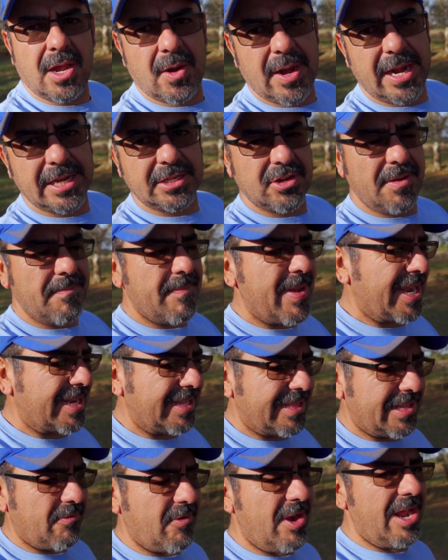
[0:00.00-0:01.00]
All right, so I'm back
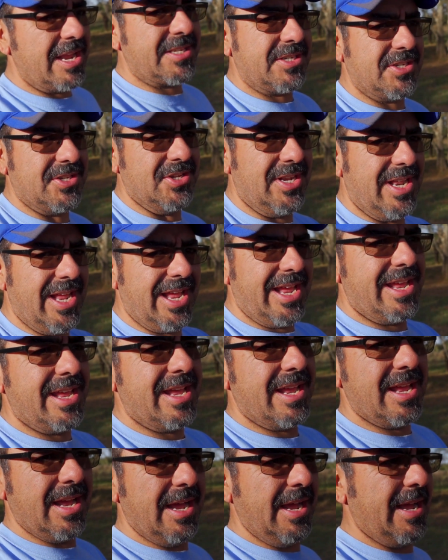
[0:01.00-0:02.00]
at the ranch today.